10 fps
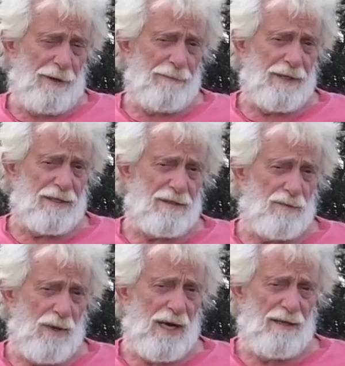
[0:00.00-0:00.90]
purpose,
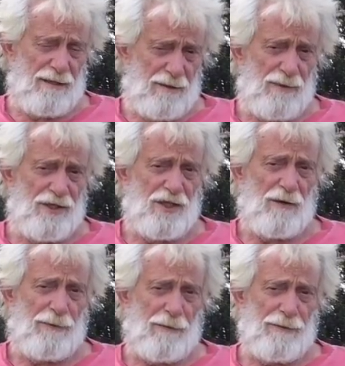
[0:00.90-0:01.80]
the
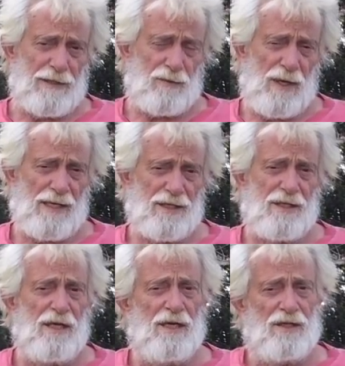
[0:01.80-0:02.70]
original purpose was